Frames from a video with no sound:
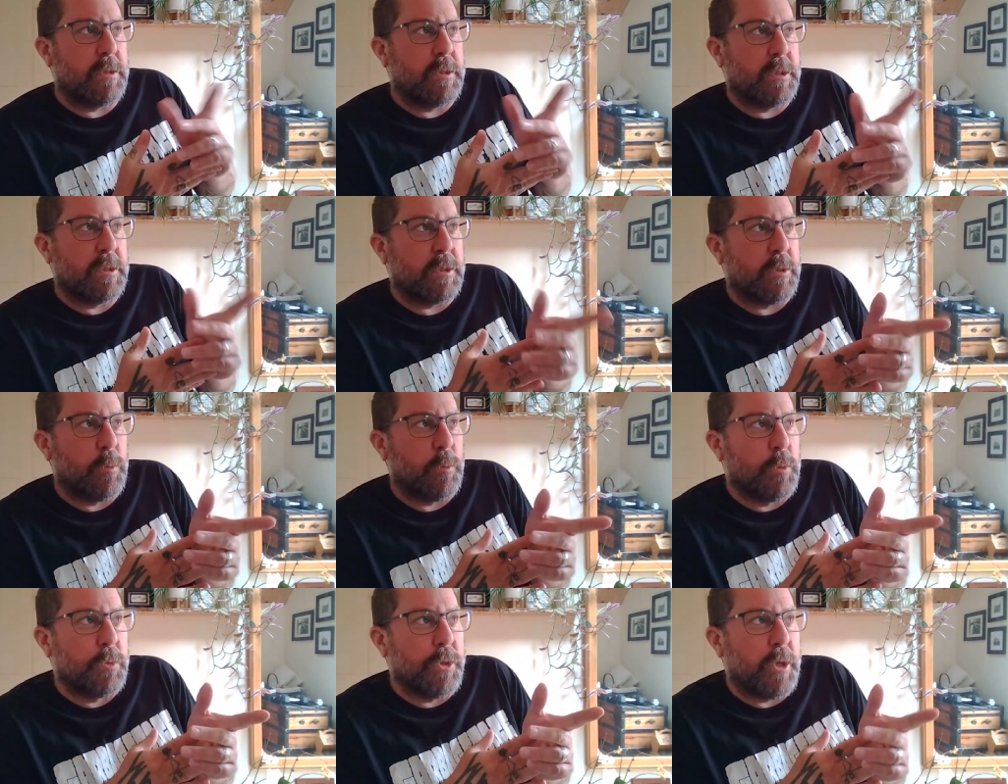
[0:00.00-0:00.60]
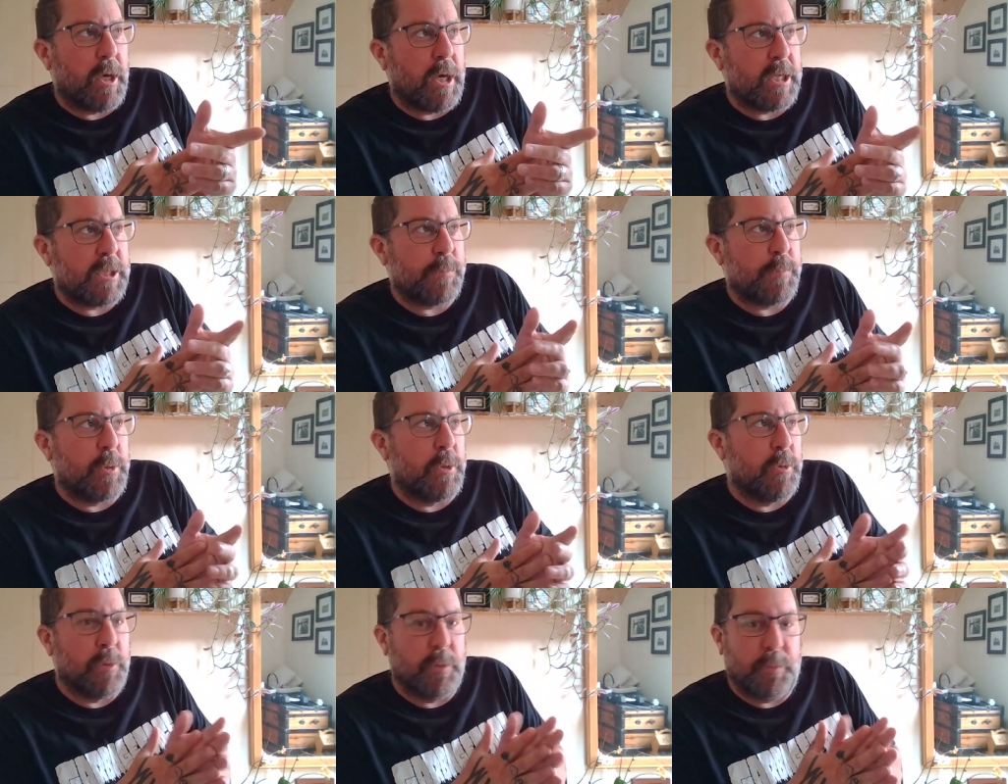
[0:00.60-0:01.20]
this old
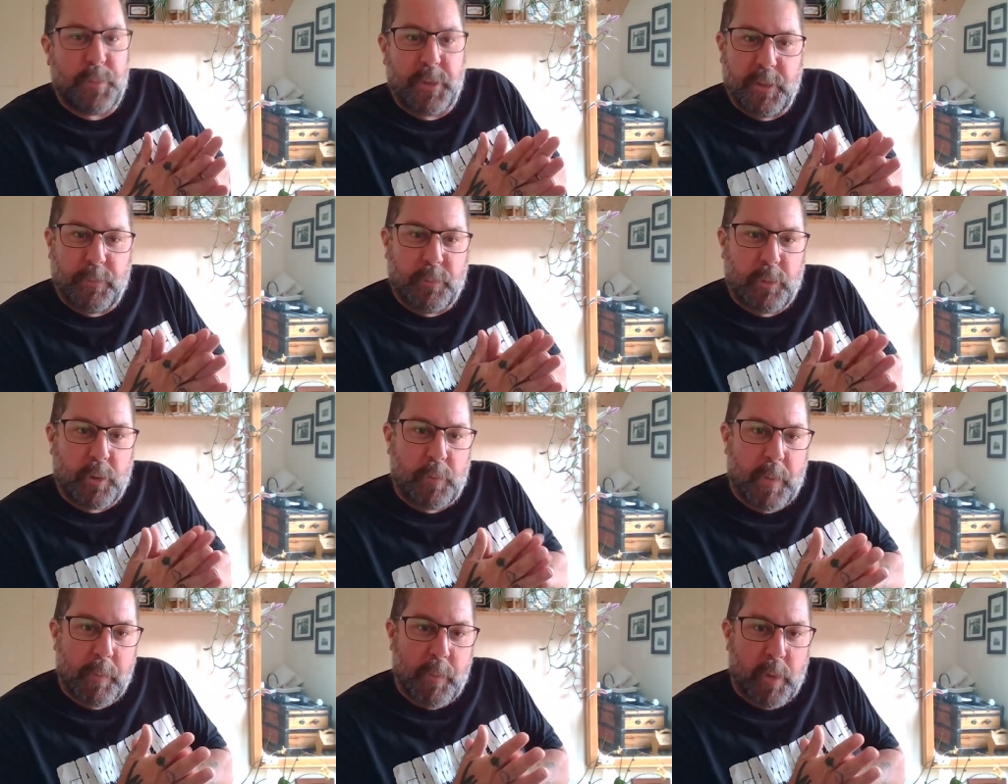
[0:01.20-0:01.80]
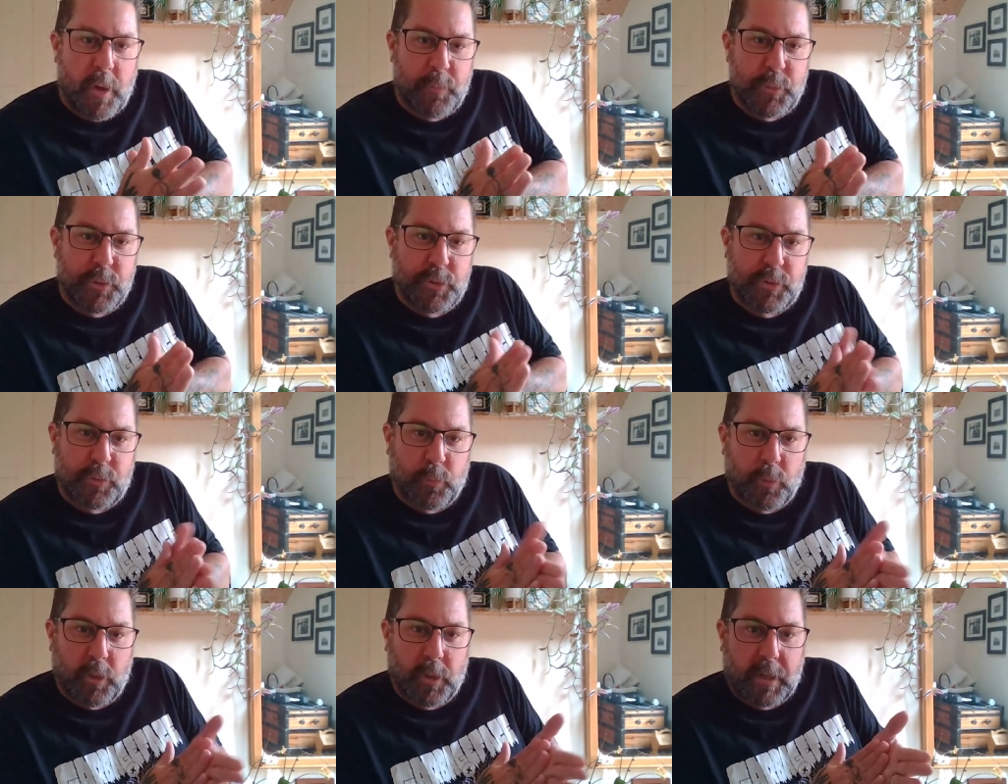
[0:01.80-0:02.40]
hospital in Peterborough my mom
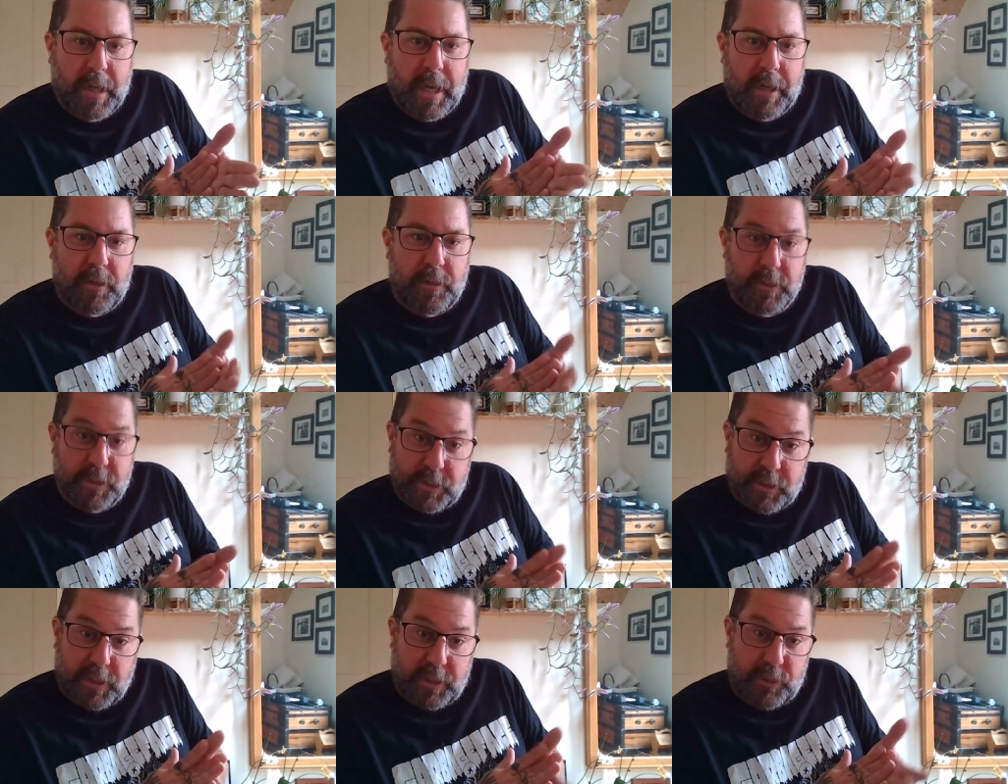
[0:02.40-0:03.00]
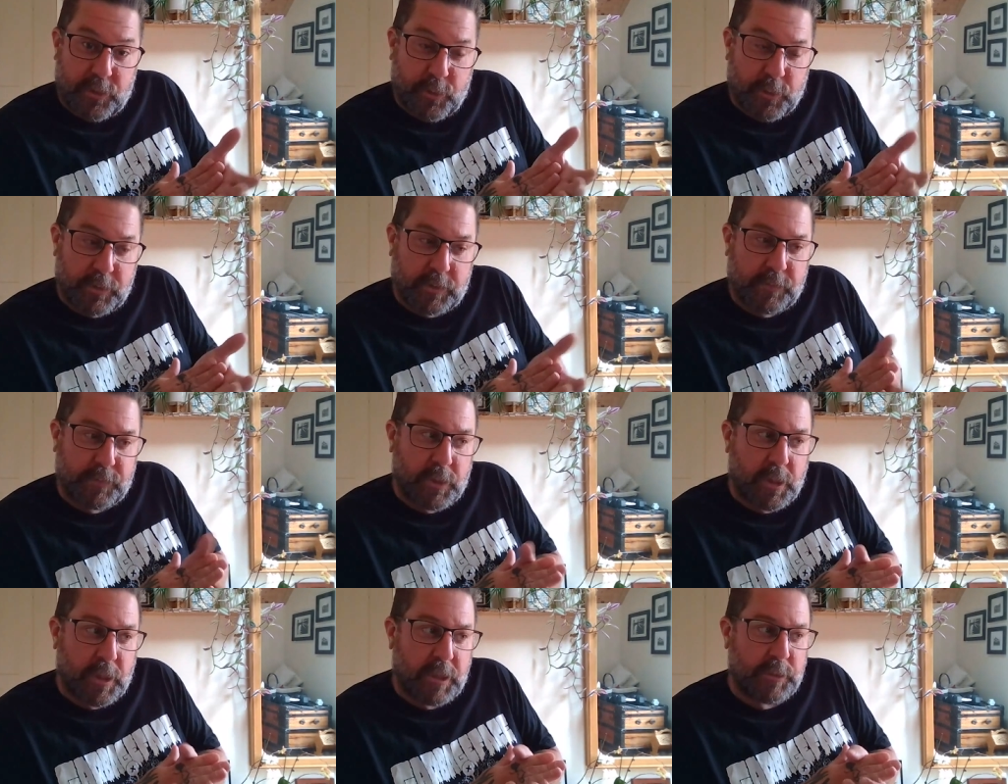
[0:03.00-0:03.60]
used to work at called Saint
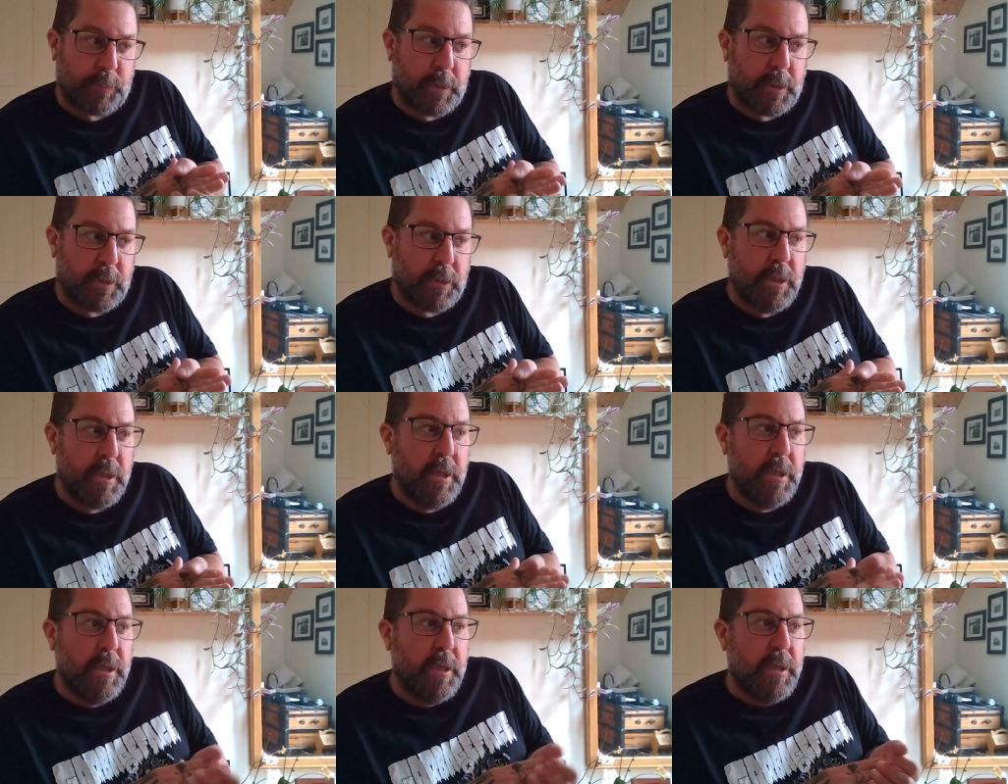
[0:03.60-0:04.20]
Joseph's Hospital,